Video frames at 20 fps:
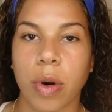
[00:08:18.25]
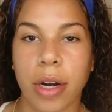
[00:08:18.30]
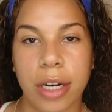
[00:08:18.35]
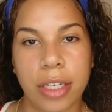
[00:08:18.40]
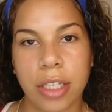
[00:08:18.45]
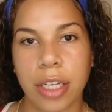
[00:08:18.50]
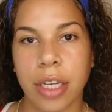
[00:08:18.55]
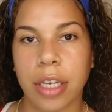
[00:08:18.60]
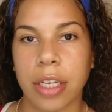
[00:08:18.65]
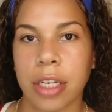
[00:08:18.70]

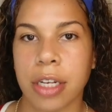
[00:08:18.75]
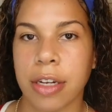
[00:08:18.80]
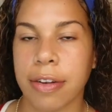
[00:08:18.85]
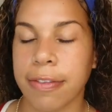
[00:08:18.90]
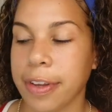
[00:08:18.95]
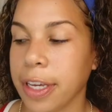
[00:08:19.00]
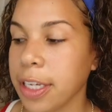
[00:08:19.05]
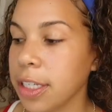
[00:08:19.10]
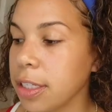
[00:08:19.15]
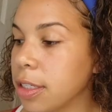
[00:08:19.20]
washing your
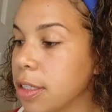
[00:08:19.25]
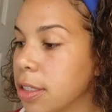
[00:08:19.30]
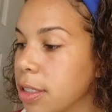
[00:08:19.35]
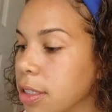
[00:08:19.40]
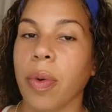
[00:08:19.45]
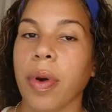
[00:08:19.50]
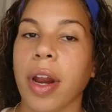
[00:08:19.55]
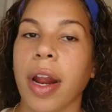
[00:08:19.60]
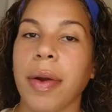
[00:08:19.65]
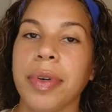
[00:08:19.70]
face.
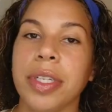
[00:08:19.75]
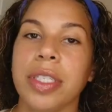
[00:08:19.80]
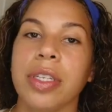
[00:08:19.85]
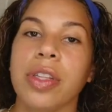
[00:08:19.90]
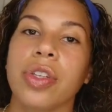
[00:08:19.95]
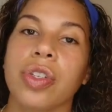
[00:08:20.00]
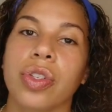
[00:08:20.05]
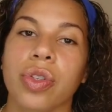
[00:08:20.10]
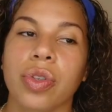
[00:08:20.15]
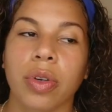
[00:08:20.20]
So when I went to
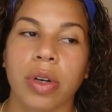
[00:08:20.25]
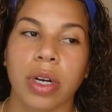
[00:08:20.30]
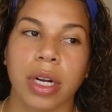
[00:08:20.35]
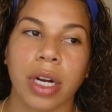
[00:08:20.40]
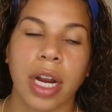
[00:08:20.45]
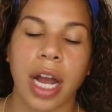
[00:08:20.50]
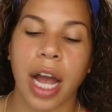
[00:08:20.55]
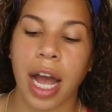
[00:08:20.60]
the store,